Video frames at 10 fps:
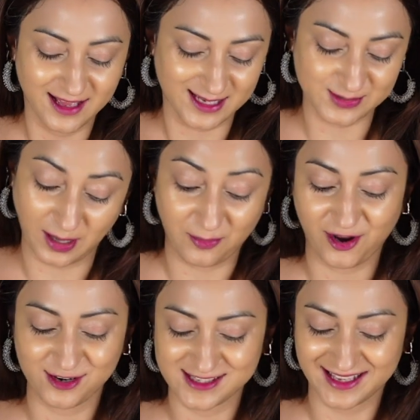is what I'm
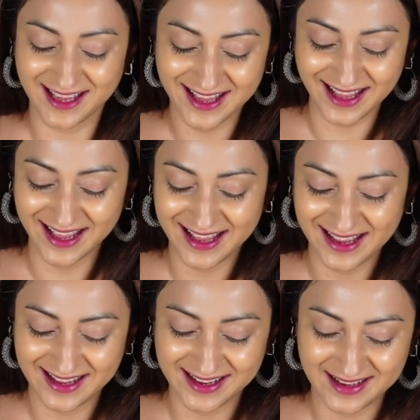trying to say.
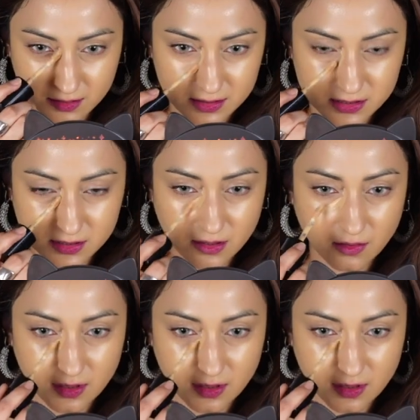So